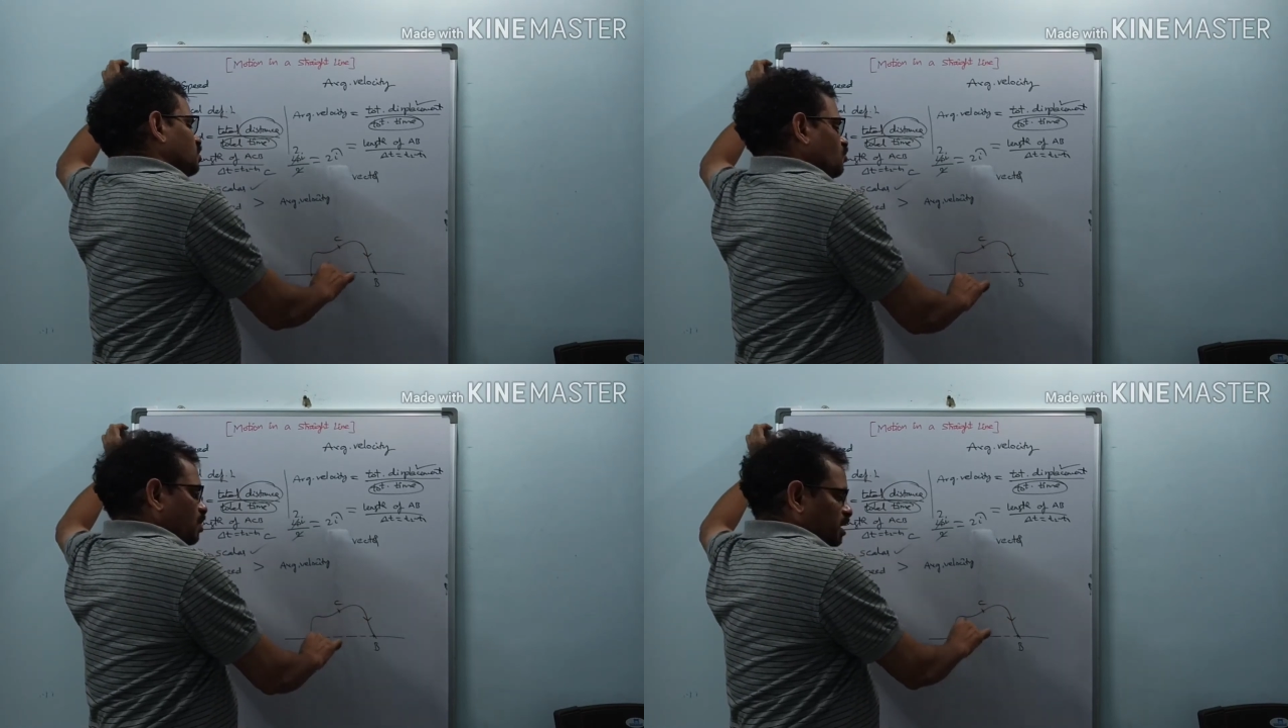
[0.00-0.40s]

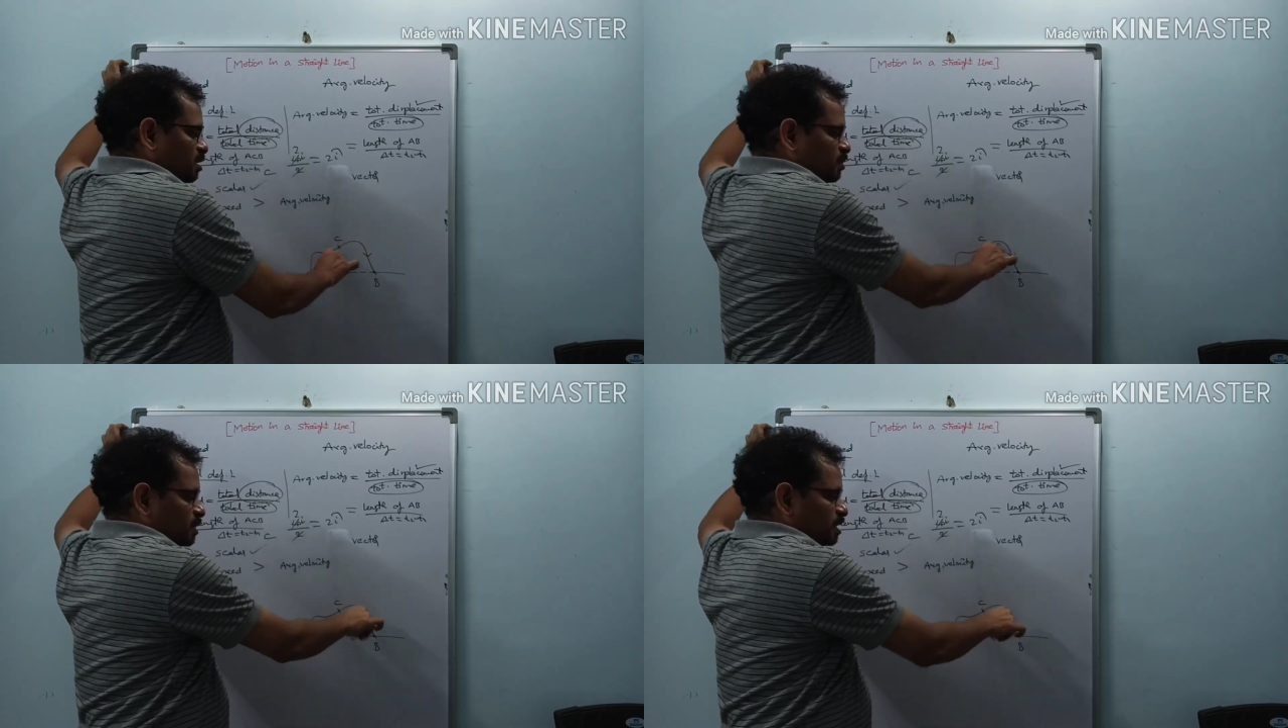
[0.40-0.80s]
what
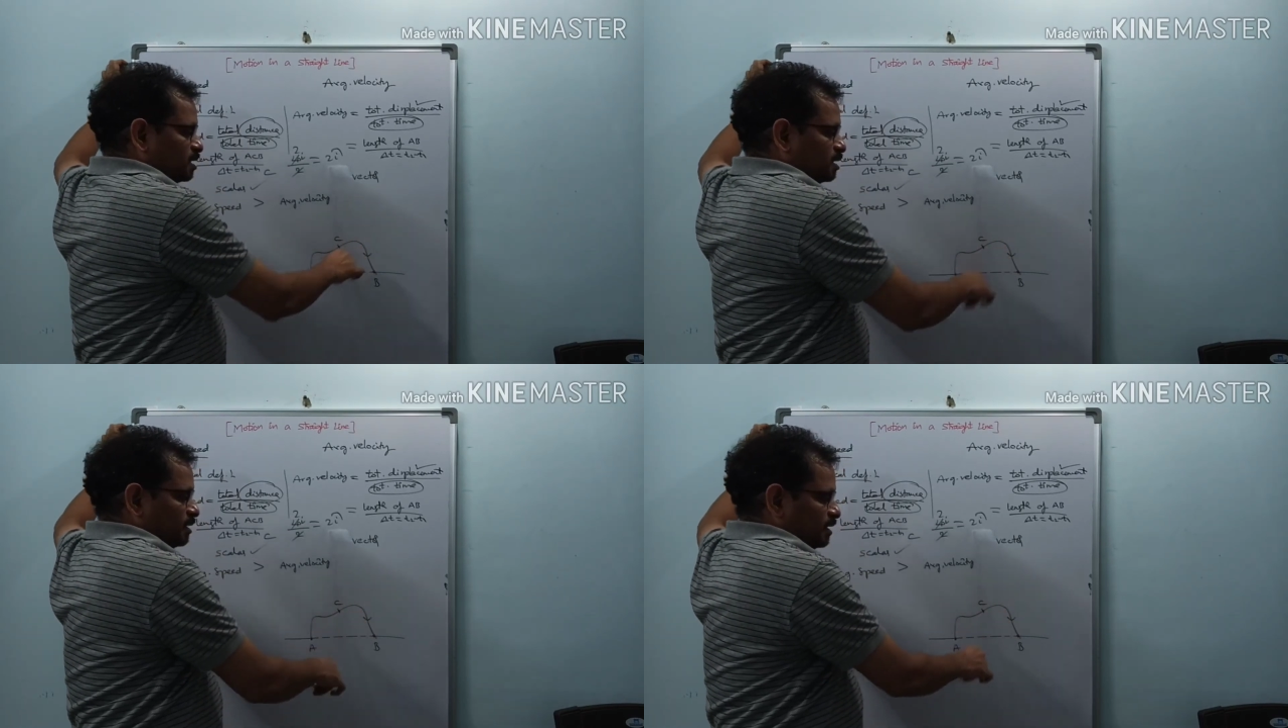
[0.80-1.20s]
about
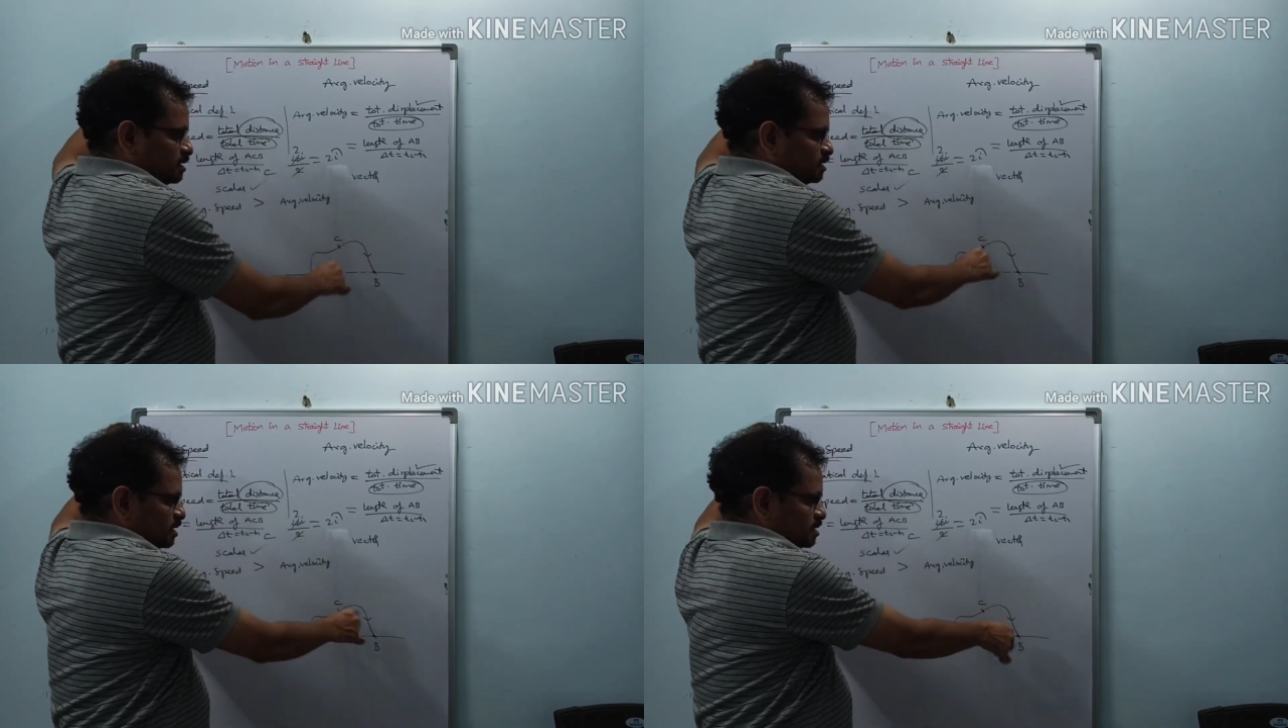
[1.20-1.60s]
the
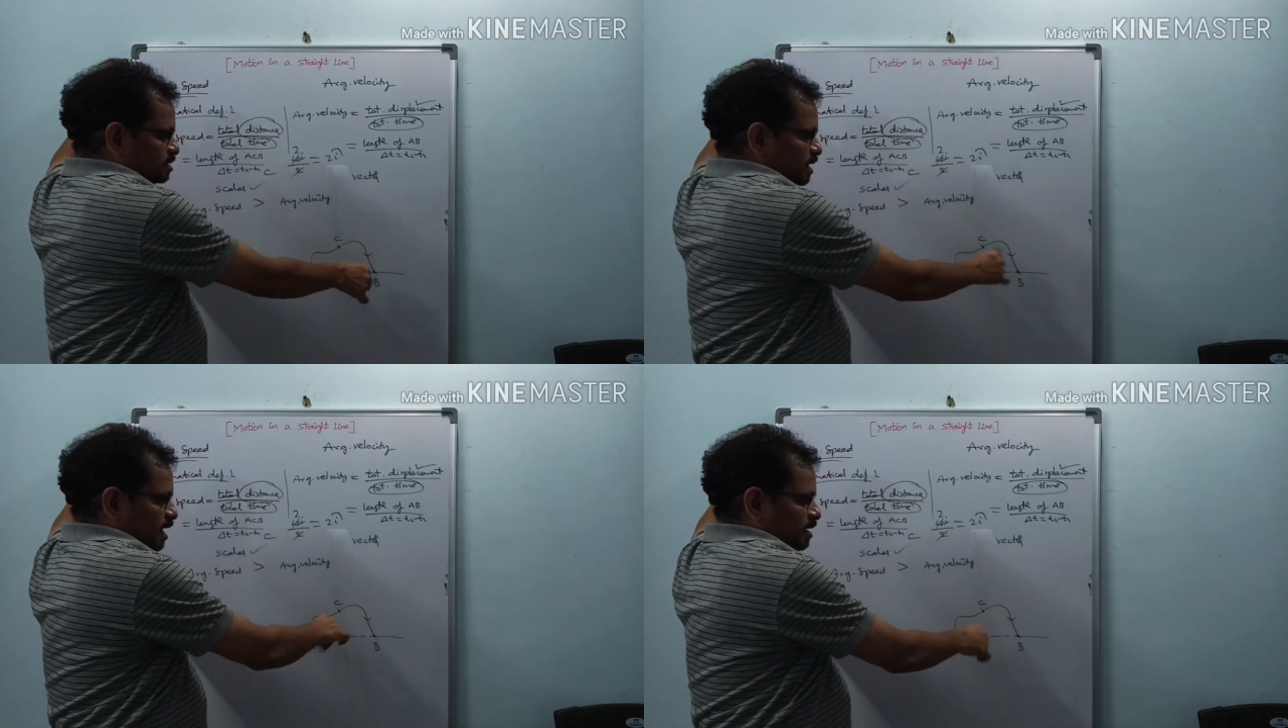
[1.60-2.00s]

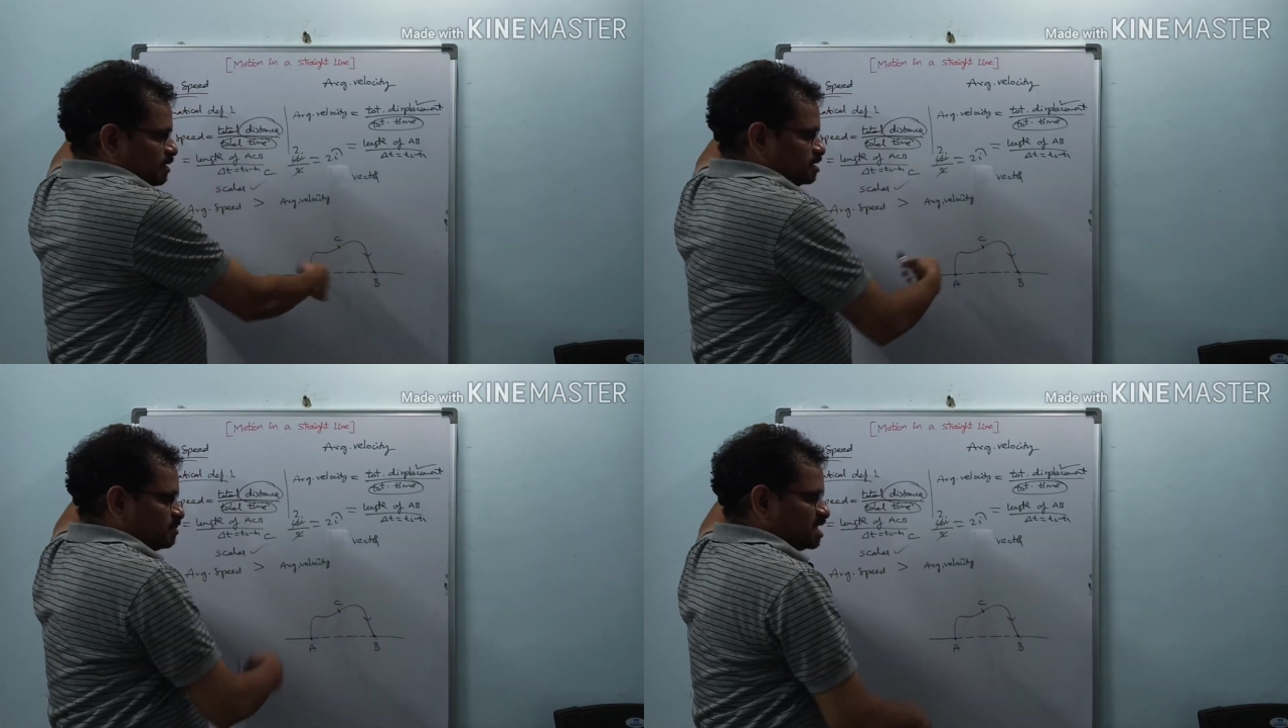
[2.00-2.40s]
distance and
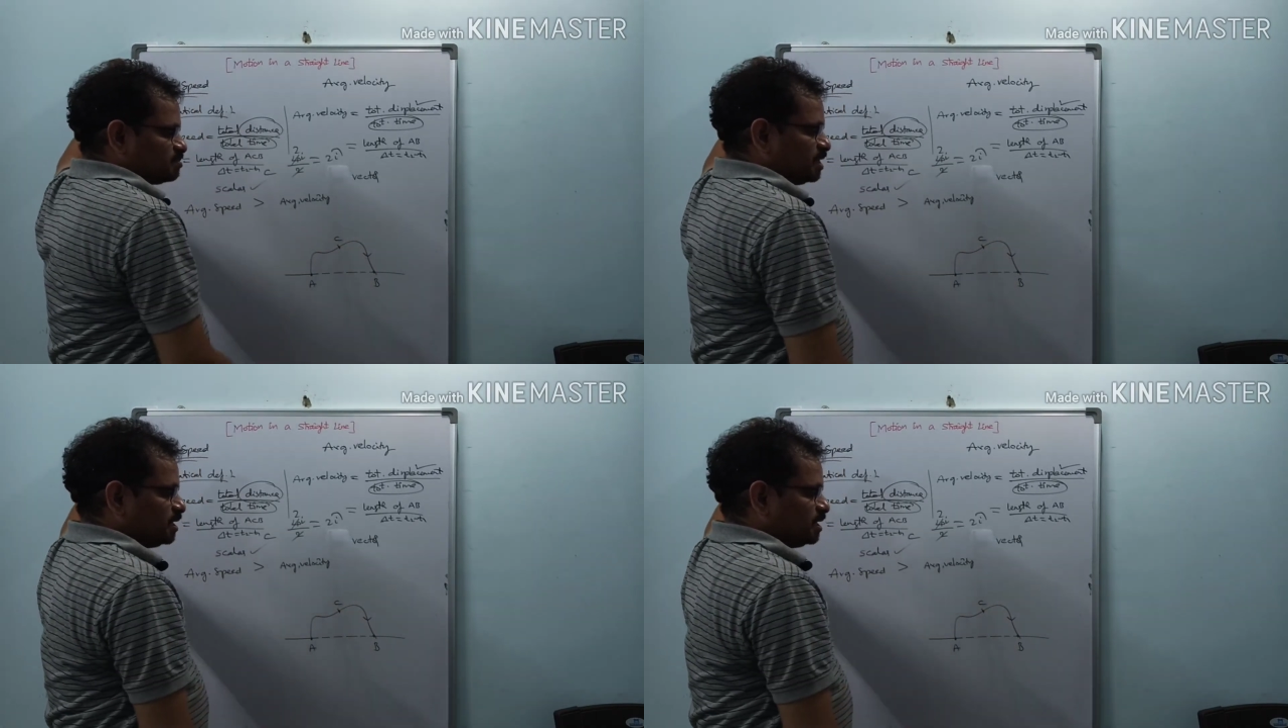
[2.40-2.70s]
displacement